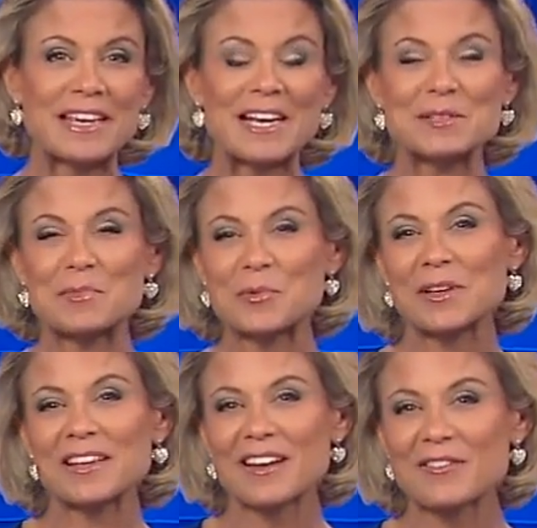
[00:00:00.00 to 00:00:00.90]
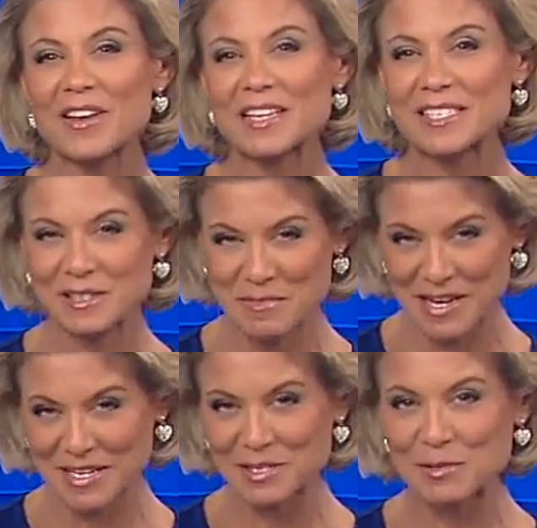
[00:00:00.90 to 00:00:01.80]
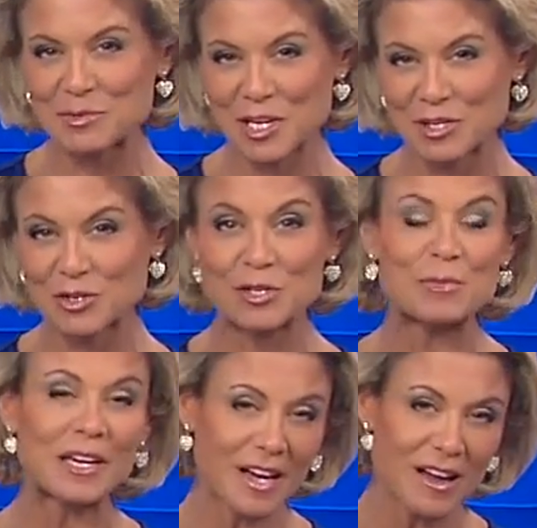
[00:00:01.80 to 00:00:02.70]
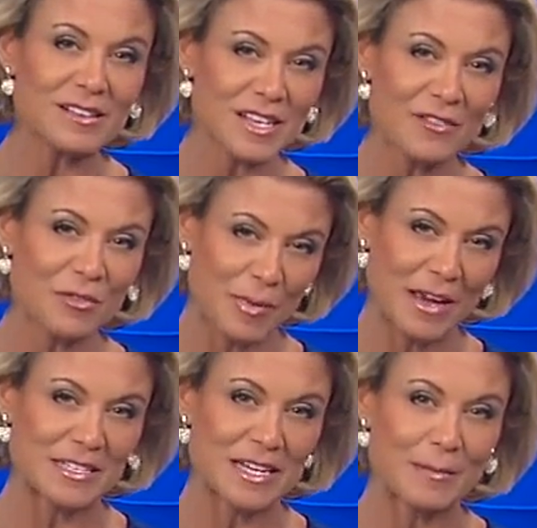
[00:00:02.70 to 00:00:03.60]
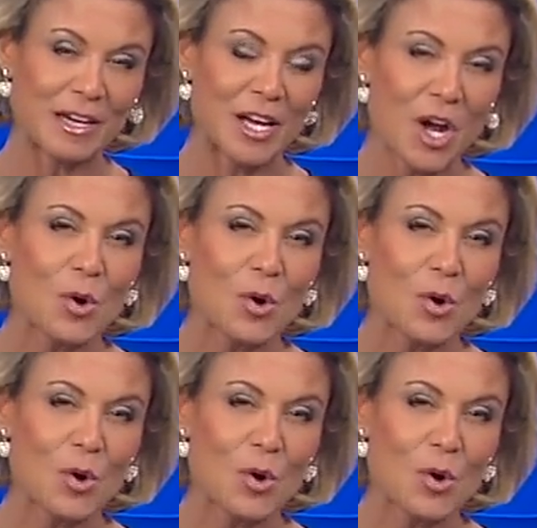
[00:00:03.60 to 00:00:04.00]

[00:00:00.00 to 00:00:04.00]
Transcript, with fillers: Gasparilla events and making some changes because of the pandemic.